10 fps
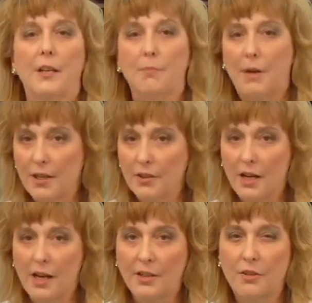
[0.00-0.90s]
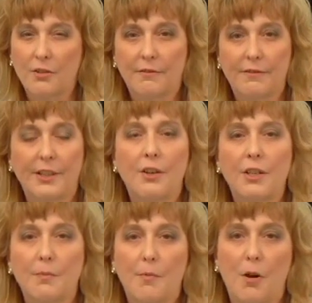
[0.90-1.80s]
Biotoxins are very
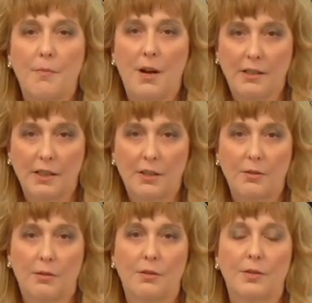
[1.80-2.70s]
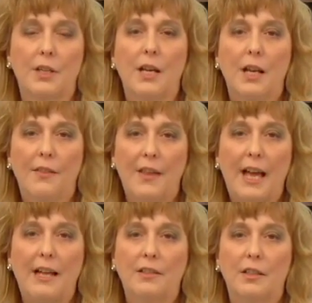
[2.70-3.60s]
small molecules
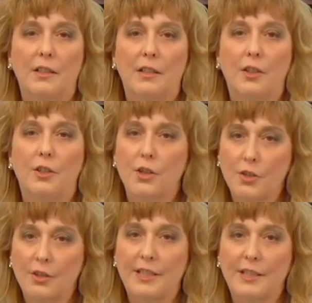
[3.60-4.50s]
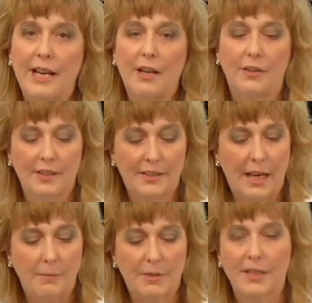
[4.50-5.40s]
that usually stay on the
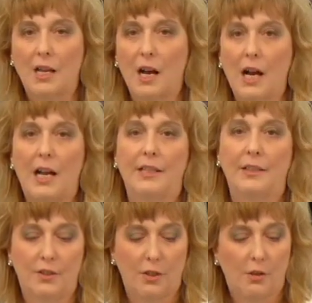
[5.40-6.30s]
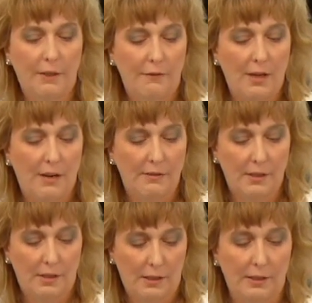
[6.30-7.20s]
same side. So if you have
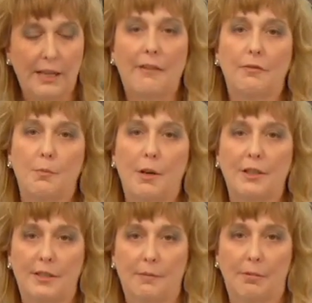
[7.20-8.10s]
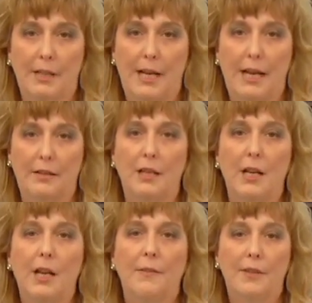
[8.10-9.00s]
a left breast implant
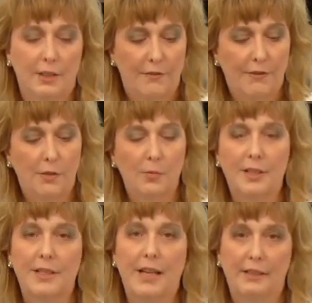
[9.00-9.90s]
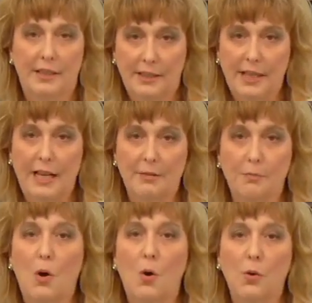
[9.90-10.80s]
that is filled with saline and has
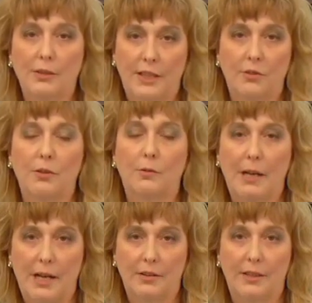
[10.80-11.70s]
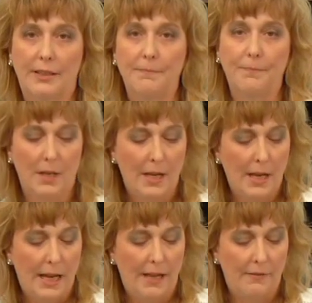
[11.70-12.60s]
mold in or around it,
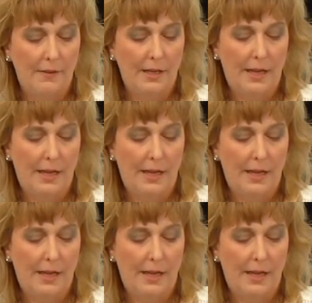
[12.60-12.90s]
and